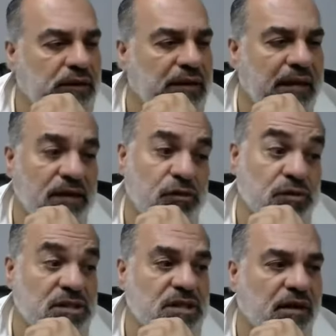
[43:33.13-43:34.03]
And it
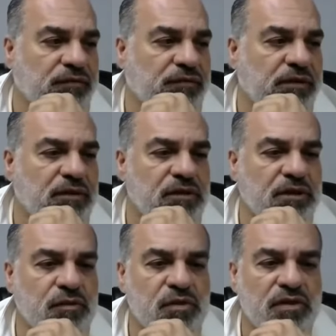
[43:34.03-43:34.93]
was tough.
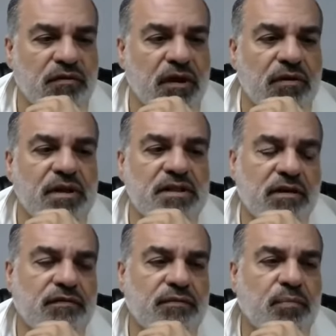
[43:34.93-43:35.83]
It was a very
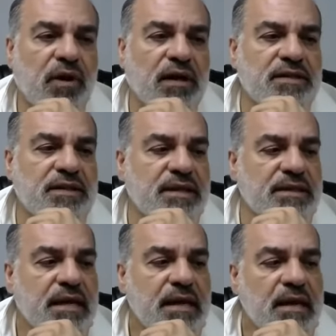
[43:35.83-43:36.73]
tough process.